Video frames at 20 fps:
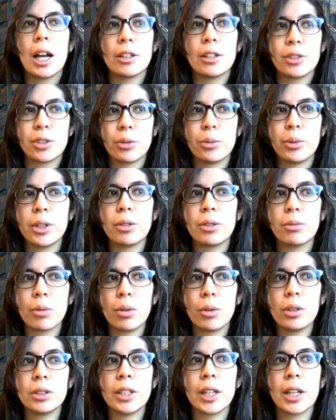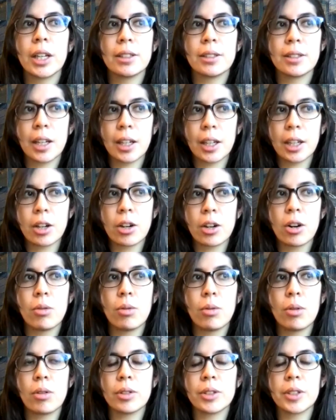And so we enrolled a second
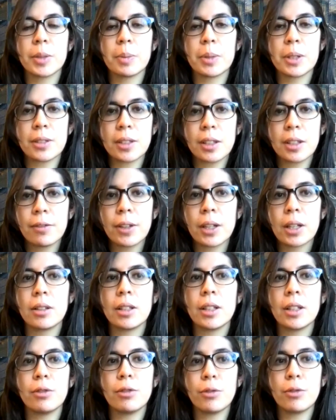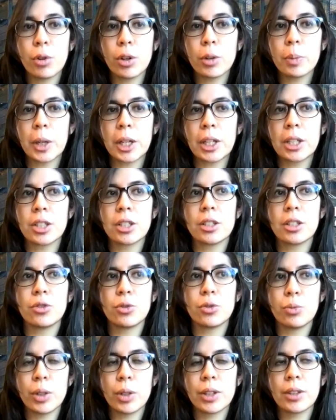cohort specifically for
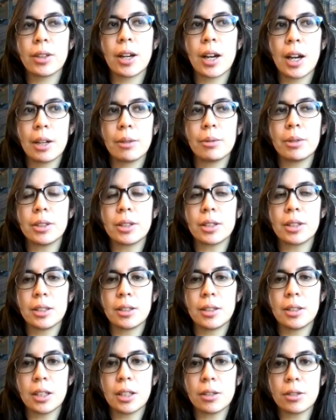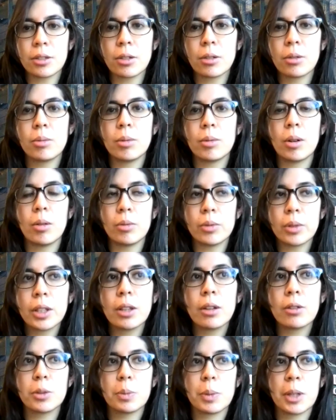patients with high-risk disease, so only
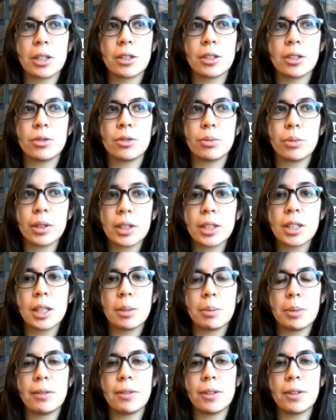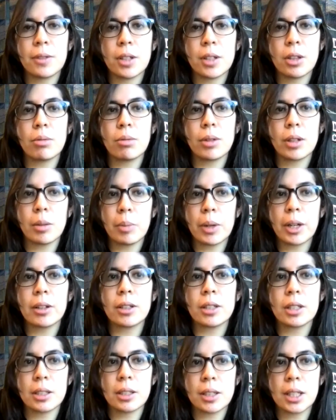those patients with T P fifty-three
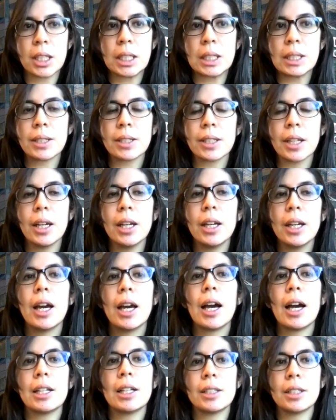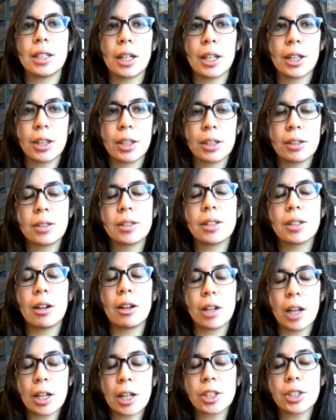aberrant disease. And uh, this
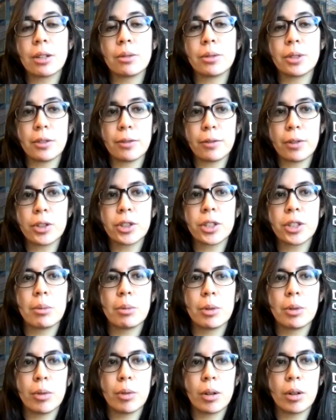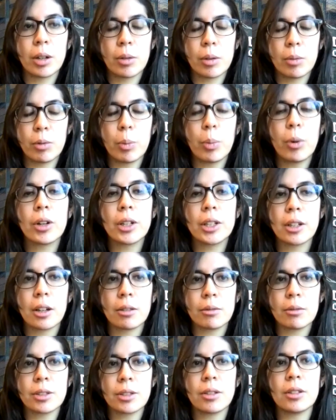at A S H, that was the first time we were reporting
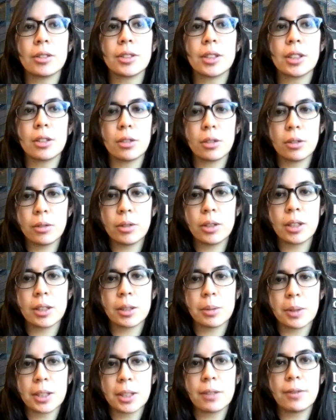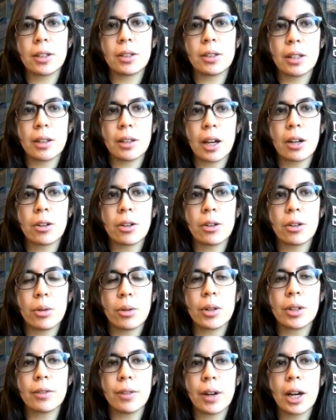on results, including specifically that
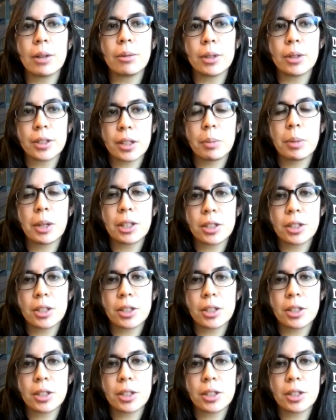cohort of high-risk